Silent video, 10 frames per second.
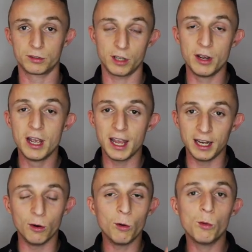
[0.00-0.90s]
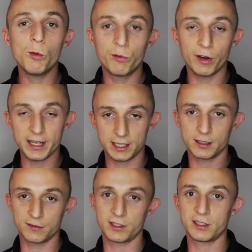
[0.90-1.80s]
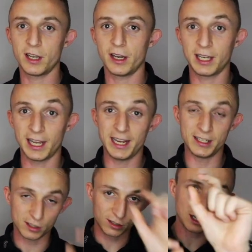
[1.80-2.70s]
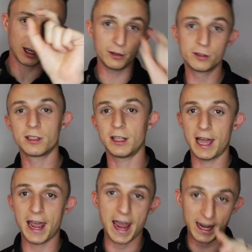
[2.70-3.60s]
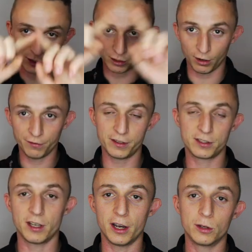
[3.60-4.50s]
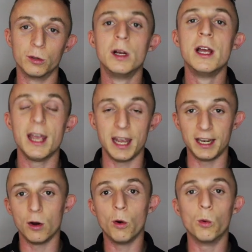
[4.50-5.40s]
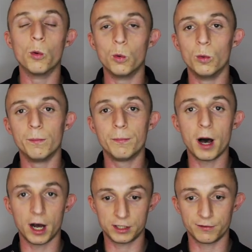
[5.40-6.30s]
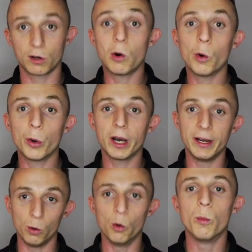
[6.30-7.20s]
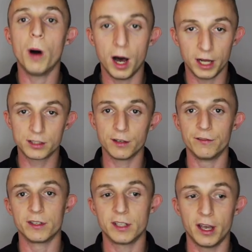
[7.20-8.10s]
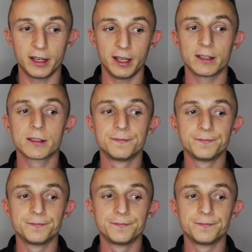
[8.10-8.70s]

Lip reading: So in all phases of the circuit, he's as close to that edge of the circle in all parts of the corner and all parts of the circuit.